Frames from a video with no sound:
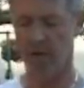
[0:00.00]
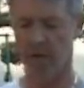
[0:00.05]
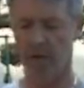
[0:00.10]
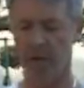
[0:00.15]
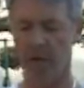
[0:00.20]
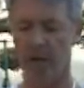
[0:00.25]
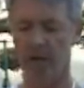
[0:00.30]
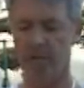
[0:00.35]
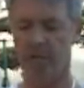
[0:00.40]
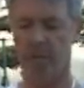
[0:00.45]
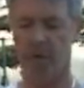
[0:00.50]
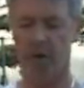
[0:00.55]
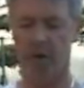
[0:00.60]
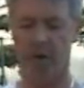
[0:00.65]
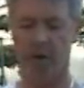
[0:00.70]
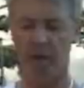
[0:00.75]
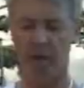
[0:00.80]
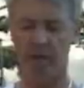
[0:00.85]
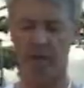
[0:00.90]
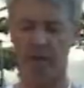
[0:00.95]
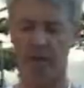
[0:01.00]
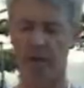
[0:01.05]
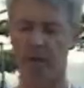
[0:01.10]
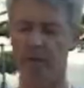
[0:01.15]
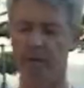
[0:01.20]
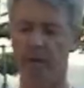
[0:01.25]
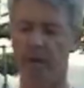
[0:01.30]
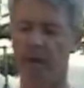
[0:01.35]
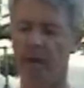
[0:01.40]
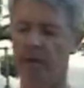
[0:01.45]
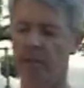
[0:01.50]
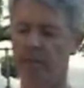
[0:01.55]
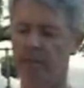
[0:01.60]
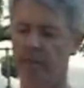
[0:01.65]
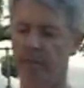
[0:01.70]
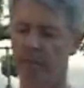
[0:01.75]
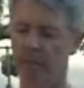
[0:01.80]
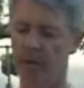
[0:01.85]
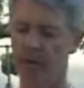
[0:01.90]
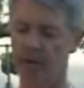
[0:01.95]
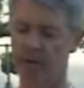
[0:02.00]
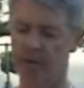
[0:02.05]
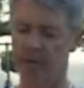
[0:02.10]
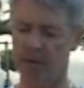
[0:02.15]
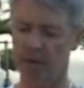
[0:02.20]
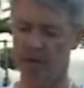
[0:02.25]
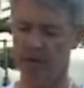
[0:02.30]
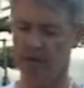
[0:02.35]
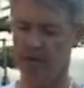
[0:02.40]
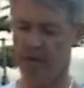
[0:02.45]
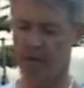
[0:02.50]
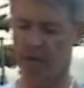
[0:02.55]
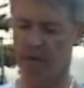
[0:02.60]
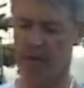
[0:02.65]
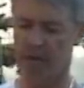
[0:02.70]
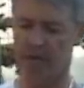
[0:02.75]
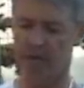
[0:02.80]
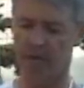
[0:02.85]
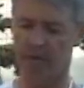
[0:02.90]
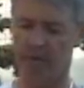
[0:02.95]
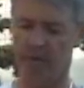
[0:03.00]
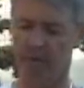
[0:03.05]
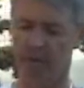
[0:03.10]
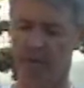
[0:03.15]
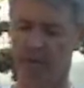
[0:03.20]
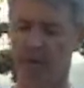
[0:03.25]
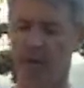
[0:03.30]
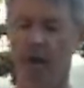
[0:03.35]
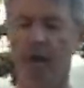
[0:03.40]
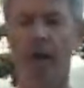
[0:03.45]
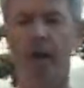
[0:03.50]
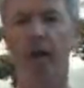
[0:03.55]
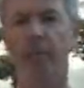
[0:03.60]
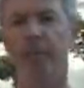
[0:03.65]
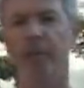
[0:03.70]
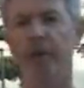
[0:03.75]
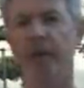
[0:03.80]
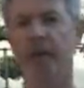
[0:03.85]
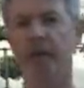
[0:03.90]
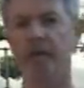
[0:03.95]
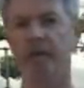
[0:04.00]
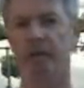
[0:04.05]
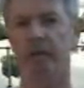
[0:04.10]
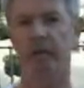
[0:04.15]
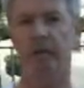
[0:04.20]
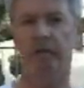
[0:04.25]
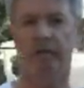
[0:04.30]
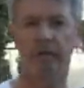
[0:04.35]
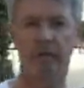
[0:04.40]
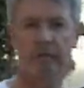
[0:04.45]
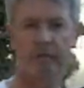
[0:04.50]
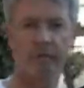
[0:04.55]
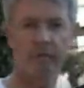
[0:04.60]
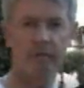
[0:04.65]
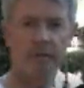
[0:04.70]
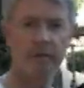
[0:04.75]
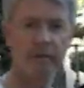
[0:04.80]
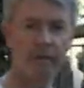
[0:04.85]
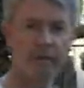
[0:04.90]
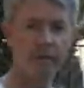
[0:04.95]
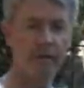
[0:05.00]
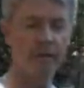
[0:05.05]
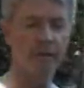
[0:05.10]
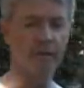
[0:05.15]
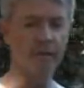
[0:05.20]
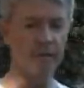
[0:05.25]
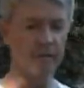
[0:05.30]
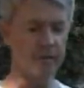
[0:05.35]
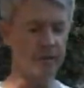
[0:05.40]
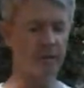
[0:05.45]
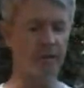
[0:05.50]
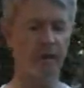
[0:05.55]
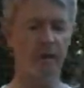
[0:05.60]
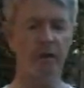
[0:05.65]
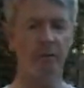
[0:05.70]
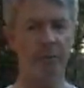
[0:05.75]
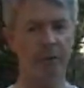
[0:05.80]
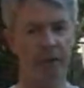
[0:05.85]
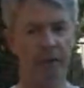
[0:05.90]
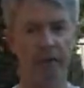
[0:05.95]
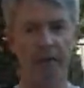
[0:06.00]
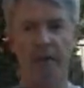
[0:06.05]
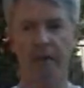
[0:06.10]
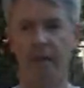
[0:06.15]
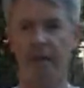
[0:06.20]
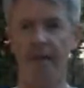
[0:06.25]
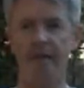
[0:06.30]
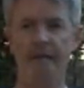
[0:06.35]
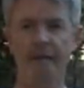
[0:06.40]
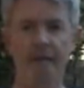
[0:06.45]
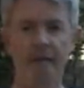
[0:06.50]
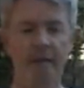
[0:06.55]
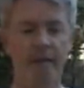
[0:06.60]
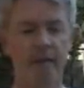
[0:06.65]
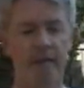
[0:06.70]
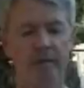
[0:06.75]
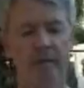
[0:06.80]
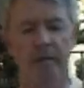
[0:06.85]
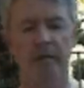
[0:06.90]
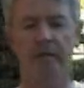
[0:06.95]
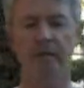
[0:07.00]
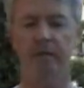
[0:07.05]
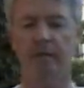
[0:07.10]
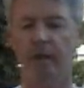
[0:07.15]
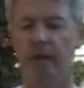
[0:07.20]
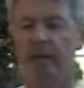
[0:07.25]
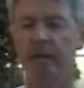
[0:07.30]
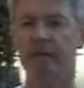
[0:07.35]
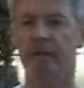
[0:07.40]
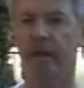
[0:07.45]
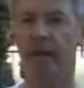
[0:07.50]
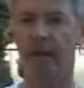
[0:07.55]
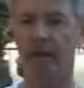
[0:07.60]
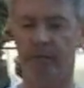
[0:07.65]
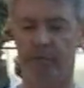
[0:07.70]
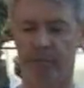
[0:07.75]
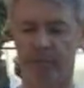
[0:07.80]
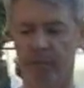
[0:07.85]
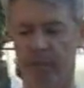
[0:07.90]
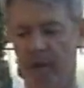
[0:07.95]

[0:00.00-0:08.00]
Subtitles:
It has markings on the top that says up engine, so that'll be against the engine on the top.